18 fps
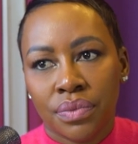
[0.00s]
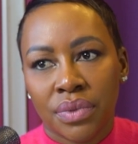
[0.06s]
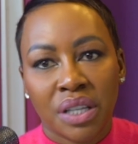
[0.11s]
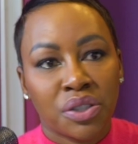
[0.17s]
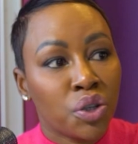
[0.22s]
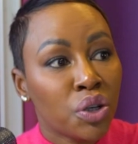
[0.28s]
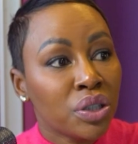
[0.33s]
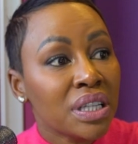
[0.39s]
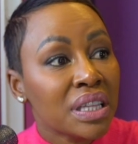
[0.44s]

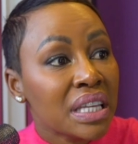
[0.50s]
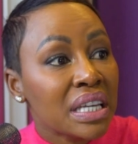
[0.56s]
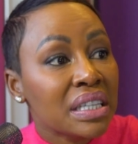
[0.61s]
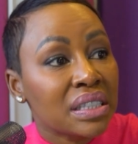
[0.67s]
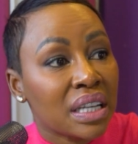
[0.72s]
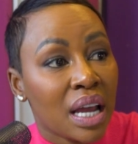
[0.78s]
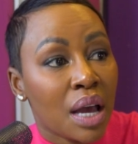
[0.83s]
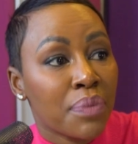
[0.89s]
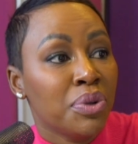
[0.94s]
There's certain
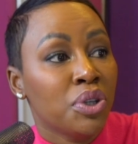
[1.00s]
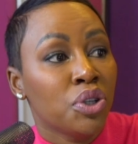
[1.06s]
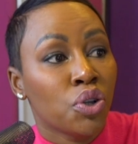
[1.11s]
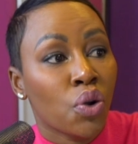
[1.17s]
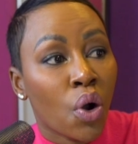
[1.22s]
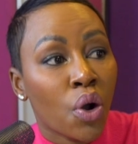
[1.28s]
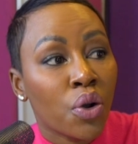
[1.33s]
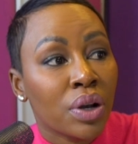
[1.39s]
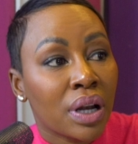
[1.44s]
things that happen in
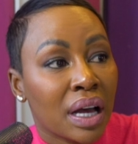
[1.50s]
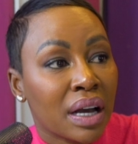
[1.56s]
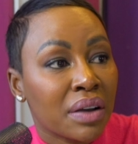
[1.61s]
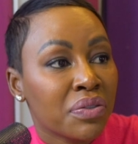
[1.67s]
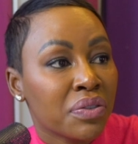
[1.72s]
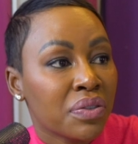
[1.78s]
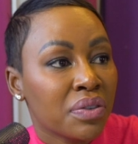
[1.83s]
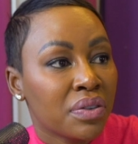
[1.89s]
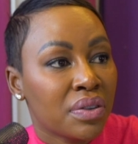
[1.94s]
your own
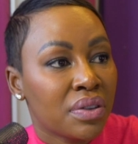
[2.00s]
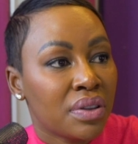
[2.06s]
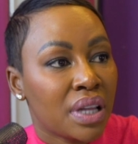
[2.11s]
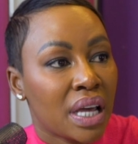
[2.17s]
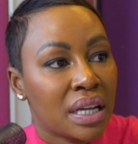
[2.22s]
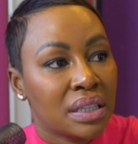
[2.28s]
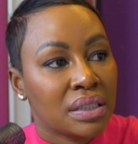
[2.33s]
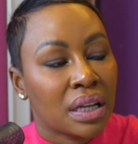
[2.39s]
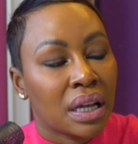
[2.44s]
life
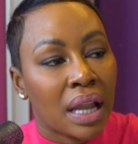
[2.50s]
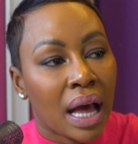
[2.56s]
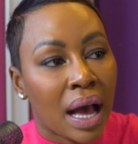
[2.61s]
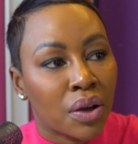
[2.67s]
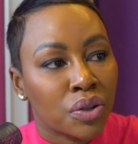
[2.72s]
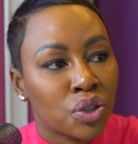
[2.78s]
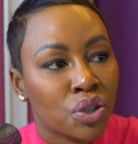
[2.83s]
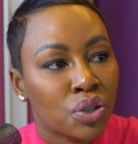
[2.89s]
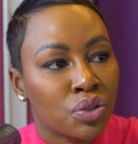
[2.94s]
that has
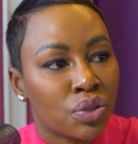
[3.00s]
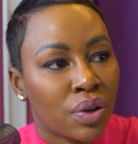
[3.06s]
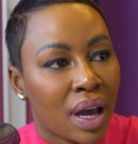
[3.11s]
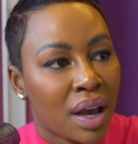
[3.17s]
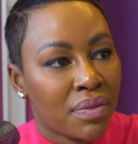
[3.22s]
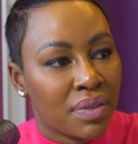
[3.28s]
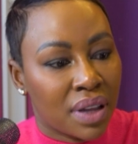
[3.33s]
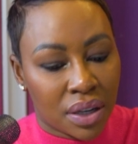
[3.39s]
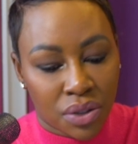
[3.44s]
allowed you to
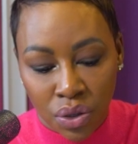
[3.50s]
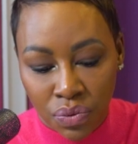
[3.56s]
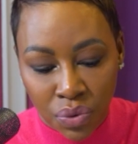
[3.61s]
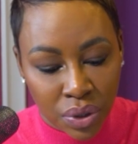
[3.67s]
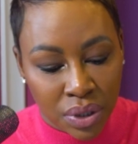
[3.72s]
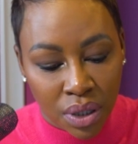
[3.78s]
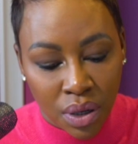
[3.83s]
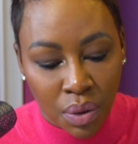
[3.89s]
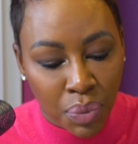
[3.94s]
have that. You've
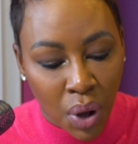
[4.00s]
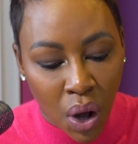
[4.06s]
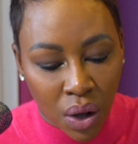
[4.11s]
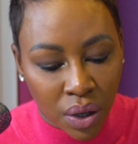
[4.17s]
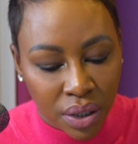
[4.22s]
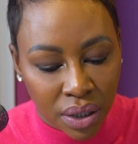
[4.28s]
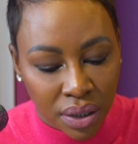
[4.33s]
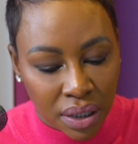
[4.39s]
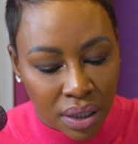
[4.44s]
written a
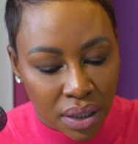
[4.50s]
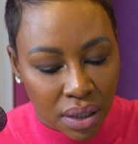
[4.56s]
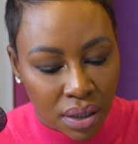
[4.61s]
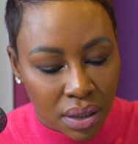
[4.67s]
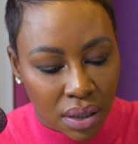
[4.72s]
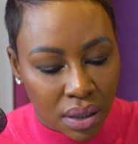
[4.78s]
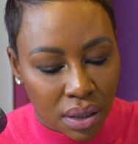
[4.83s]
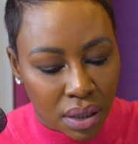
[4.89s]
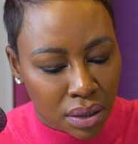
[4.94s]
book.
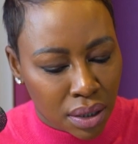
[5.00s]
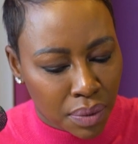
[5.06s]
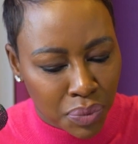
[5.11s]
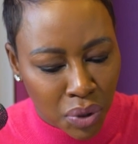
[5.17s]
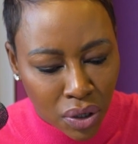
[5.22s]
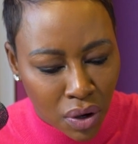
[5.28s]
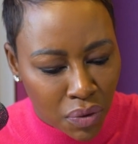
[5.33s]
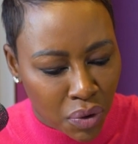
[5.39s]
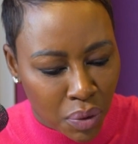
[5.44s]
It's a
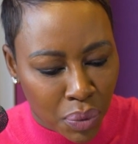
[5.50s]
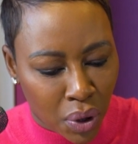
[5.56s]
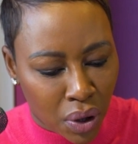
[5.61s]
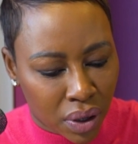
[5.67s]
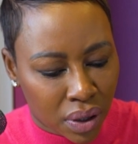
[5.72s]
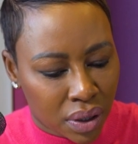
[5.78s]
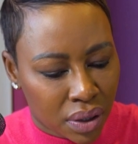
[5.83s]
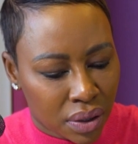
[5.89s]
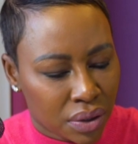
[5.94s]
beautiful
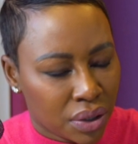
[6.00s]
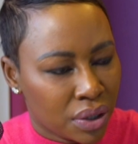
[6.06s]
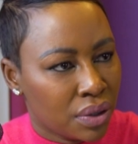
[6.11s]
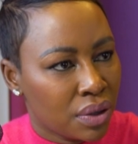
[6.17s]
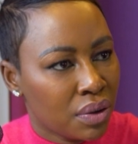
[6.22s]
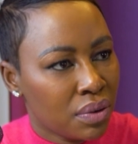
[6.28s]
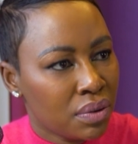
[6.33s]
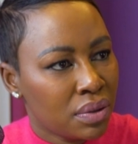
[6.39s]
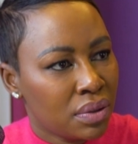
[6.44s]
book, you
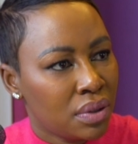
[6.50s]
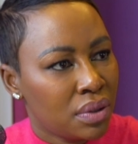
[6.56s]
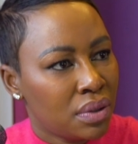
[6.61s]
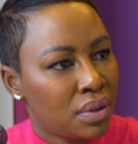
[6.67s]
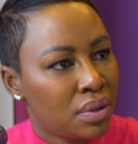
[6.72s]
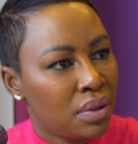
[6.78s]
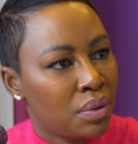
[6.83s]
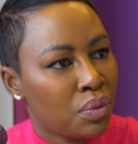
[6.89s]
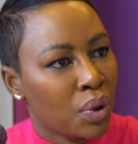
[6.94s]
know.
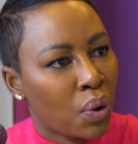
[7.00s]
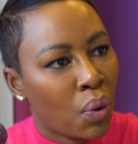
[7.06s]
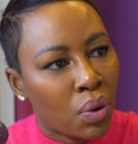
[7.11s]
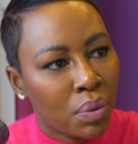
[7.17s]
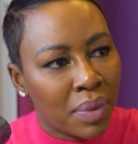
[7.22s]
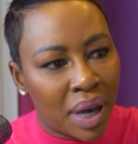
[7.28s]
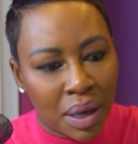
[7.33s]
We all